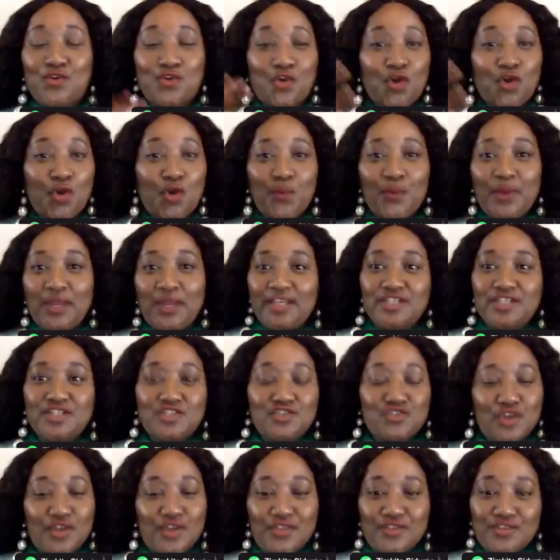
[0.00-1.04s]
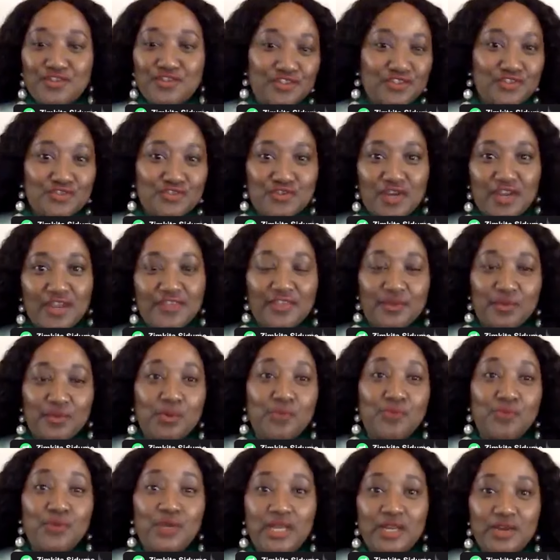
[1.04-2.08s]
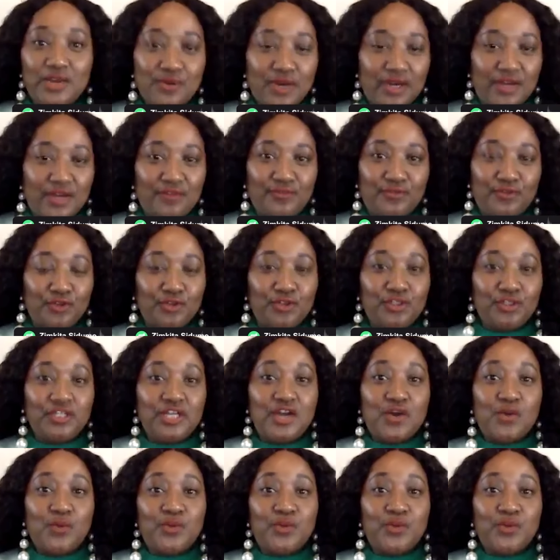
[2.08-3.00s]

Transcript: growing strength to strength, and we're really grateful.